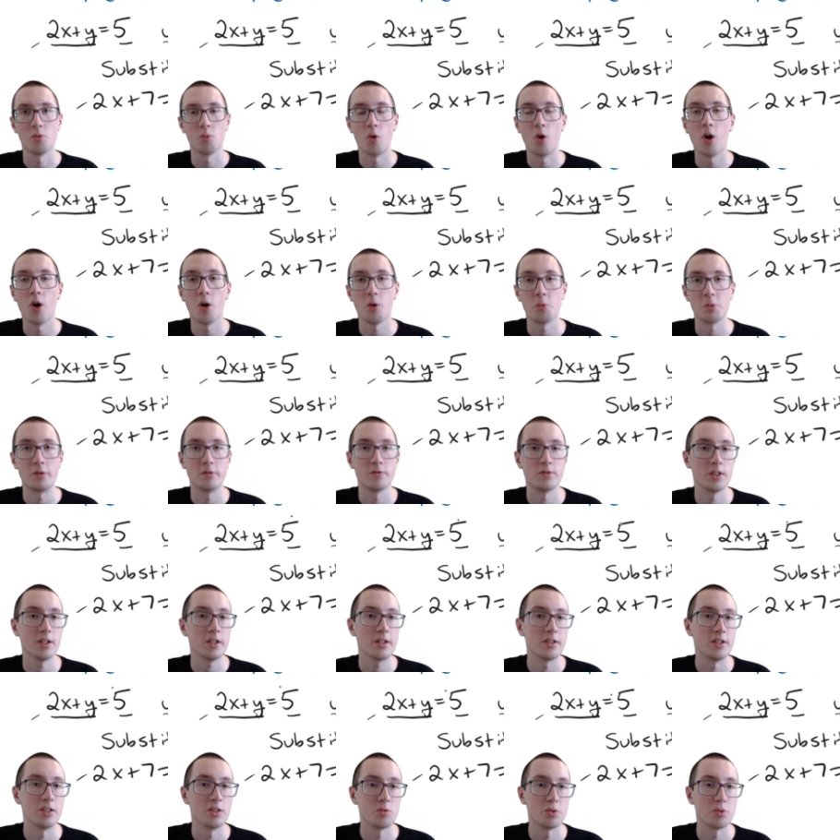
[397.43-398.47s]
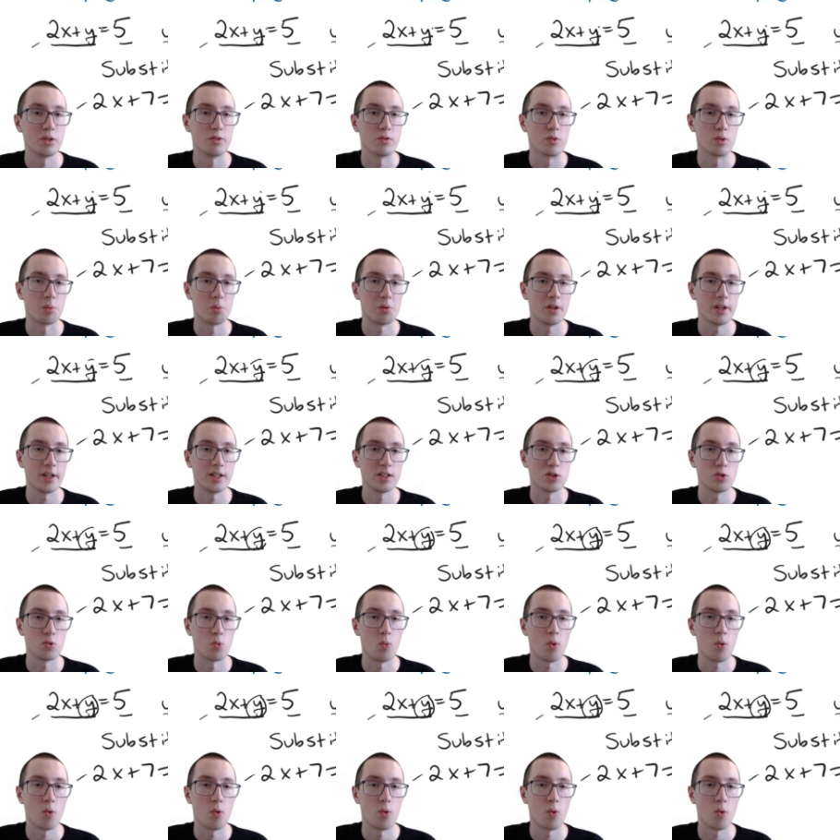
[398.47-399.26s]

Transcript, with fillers: Well, all we've done is we've replaced